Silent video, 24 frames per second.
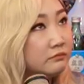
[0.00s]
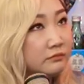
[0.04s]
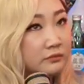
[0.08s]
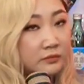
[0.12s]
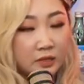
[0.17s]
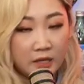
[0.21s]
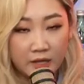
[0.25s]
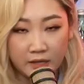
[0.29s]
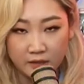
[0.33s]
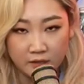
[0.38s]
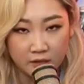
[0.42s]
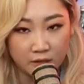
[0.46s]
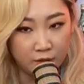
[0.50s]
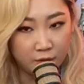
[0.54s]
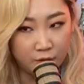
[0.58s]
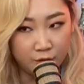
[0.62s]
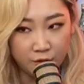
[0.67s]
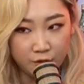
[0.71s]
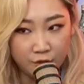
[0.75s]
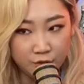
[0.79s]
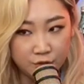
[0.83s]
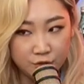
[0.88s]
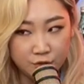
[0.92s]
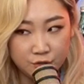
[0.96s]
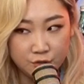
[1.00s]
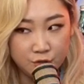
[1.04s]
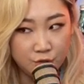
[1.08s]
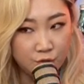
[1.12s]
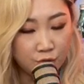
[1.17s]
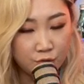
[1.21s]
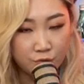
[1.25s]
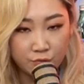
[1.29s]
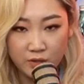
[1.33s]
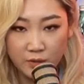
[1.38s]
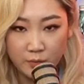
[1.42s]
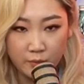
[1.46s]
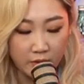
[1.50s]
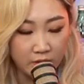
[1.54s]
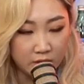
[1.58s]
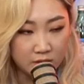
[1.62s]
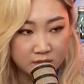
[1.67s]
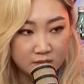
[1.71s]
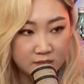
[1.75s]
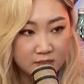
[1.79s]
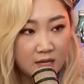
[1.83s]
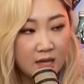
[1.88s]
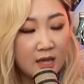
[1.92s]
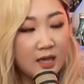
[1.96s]
like a good two, three
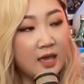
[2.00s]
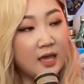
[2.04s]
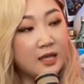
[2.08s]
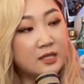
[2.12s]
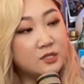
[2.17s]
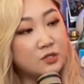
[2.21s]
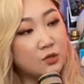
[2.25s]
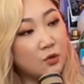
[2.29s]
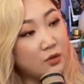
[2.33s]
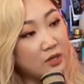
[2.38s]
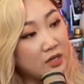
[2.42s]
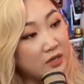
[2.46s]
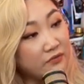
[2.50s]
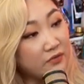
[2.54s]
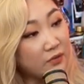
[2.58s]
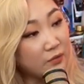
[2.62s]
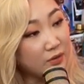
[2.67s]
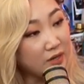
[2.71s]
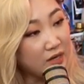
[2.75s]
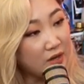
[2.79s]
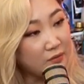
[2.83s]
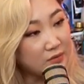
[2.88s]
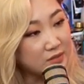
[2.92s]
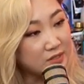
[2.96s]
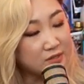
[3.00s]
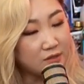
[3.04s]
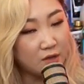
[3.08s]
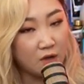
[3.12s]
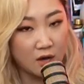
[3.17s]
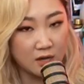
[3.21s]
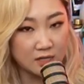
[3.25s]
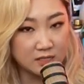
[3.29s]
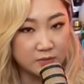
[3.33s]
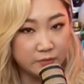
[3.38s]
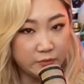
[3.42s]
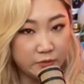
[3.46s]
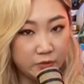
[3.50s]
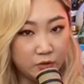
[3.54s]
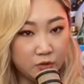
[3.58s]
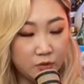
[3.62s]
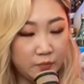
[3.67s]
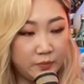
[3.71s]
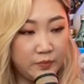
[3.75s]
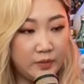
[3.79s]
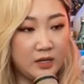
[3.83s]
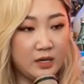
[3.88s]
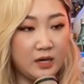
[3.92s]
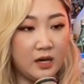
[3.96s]
months. And so even when I was in the hospital,
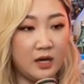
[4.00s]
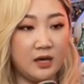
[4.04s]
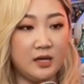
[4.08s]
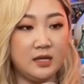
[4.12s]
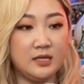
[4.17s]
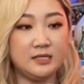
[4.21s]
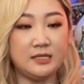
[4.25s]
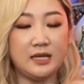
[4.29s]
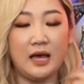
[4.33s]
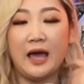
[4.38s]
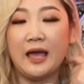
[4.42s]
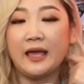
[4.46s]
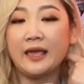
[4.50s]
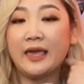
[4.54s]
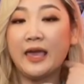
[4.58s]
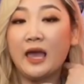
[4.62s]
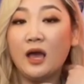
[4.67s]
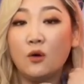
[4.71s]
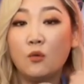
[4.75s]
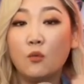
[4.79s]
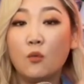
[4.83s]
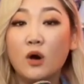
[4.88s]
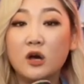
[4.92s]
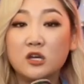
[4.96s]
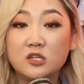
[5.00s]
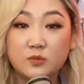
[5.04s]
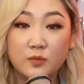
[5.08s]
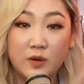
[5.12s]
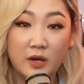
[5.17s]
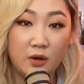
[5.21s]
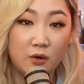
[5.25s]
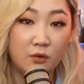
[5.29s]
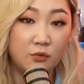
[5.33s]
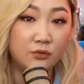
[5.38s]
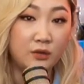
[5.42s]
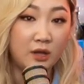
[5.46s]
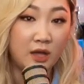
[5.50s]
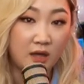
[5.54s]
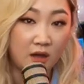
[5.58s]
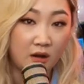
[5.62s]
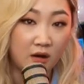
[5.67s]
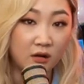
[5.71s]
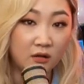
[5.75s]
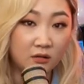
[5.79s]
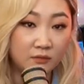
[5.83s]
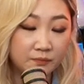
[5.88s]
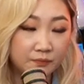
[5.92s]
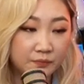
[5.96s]
because I can't wash my own
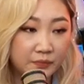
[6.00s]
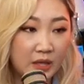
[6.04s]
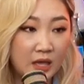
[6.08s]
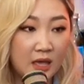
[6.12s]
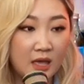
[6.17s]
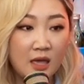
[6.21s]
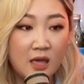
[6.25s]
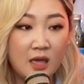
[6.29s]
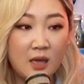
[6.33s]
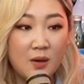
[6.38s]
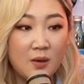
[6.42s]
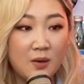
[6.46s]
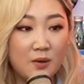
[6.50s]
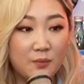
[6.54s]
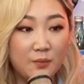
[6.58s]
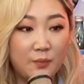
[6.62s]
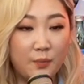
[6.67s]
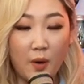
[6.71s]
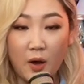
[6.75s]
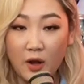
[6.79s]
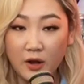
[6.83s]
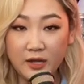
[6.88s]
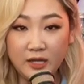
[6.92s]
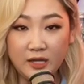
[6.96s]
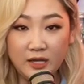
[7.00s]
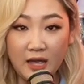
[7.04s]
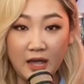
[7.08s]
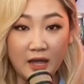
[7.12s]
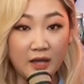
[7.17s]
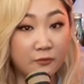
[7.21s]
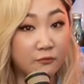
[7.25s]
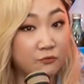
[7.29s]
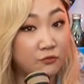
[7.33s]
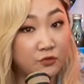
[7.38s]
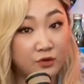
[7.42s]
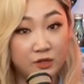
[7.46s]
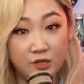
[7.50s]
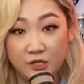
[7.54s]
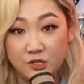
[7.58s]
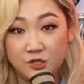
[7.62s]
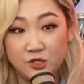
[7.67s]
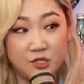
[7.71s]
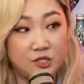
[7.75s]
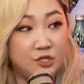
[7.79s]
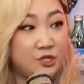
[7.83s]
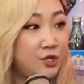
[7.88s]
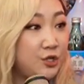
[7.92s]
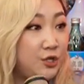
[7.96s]
hair, body, I really
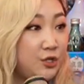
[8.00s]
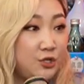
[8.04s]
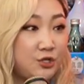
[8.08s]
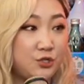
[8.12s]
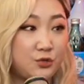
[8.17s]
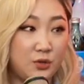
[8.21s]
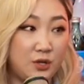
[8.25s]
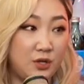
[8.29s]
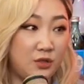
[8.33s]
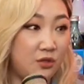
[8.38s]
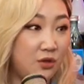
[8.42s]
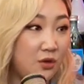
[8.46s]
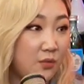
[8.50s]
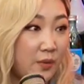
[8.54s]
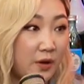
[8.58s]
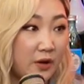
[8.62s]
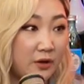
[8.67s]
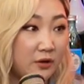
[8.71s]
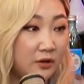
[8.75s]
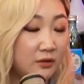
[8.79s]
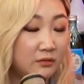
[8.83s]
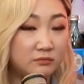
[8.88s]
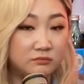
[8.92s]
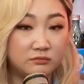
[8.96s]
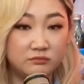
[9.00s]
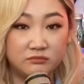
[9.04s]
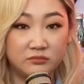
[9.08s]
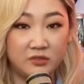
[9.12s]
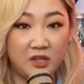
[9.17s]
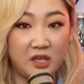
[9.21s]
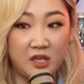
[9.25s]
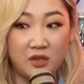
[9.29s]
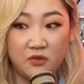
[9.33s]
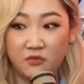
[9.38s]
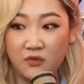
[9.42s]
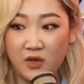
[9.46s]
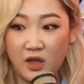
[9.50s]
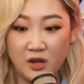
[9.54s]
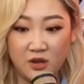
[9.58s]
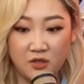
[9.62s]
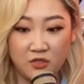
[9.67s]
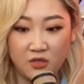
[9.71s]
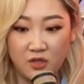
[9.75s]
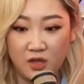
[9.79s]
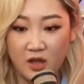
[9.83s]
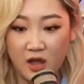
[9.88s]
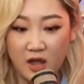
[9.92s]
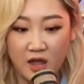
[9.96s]
just couldn't do anything about it. Like if
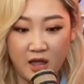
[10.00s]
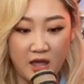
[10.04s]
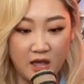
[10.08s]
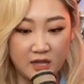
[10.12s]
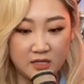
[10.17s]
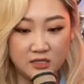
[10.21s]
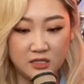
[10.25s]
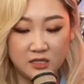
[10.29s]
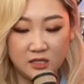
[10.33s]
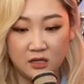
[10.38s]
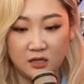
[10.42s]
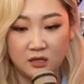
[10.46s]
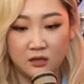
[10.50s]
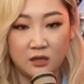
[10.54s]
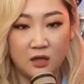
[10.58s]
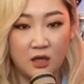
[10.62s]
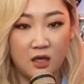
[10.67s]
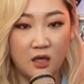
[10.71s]
anything, I had to